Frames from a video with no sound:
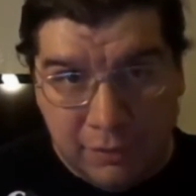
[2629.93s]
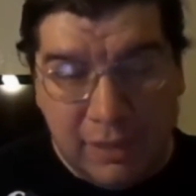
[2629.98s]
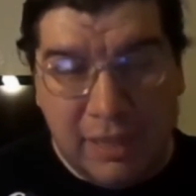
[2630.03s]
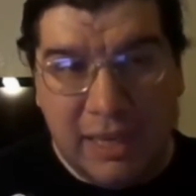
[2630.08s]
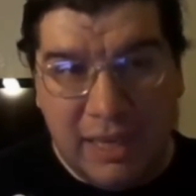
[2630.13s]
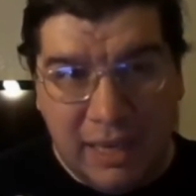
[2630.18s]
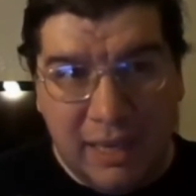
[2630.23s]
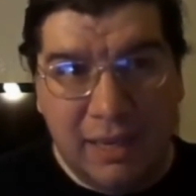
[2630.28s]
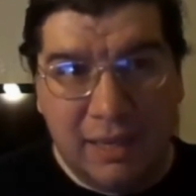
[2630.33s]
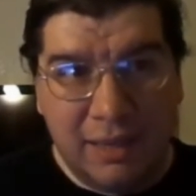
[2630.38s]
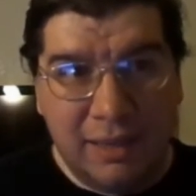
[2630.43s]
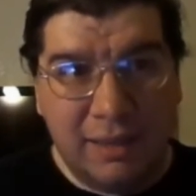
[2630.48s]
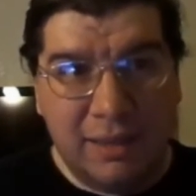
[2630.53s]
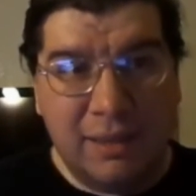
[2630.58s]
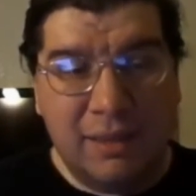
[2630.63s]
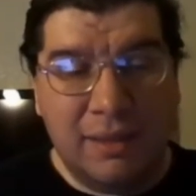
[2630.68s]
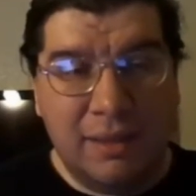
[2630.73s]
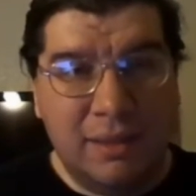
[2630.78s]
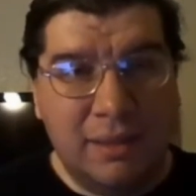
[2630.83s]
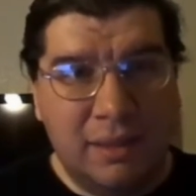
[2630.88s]
okay?
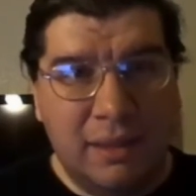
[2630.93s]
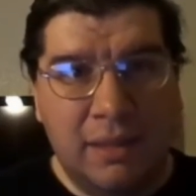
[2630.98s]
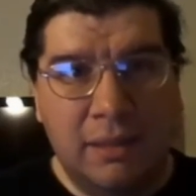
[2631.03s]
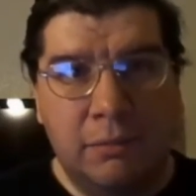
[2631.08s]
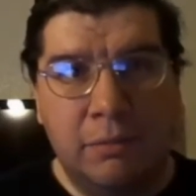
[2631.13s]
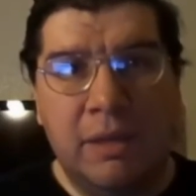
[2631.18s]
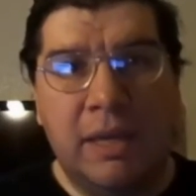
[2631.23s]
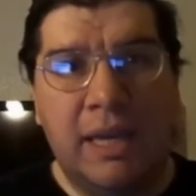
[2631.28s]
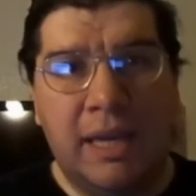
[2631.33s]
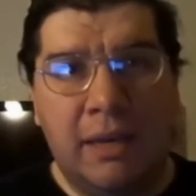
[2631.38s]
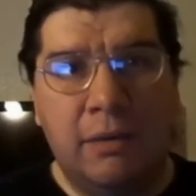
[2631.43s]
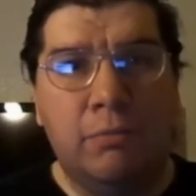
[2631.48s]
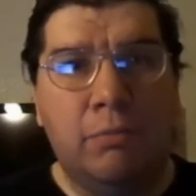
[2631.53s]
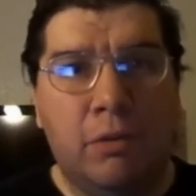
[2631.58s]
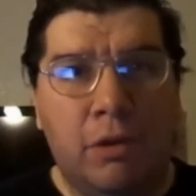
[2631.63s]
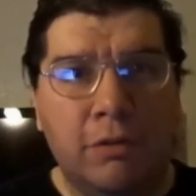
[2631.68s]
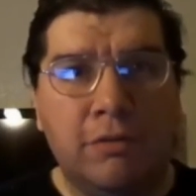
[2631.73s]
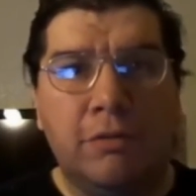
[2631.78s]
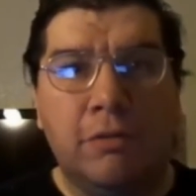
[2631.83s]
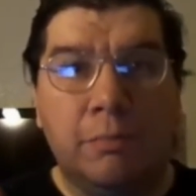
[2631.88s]
Like we
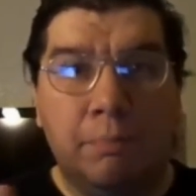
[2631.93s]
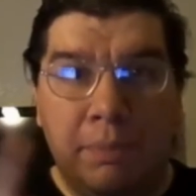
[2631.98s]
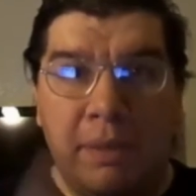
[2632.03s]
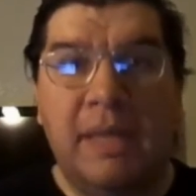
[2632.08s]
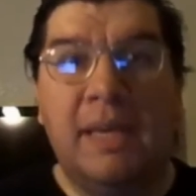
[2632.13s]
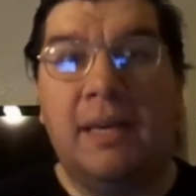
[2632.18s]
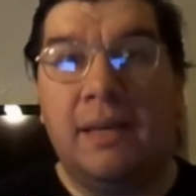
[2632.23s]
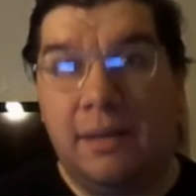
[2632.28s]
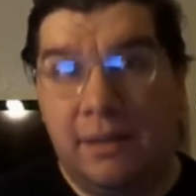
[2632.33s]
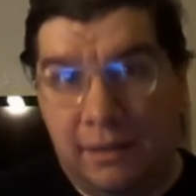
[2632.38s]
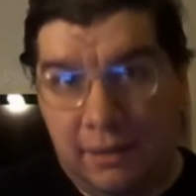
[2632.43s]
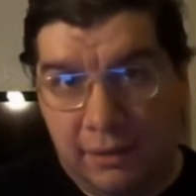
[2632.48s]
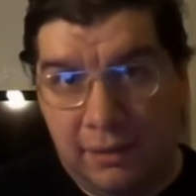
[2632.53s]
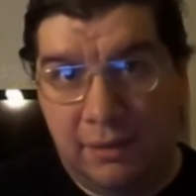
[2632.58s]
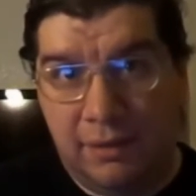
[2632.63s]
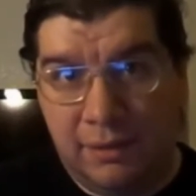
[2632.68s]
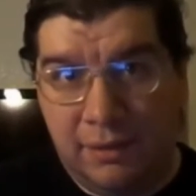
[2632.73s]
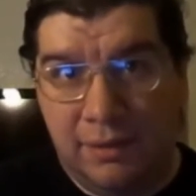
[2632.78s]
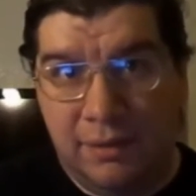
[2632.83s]
had Walter Peck.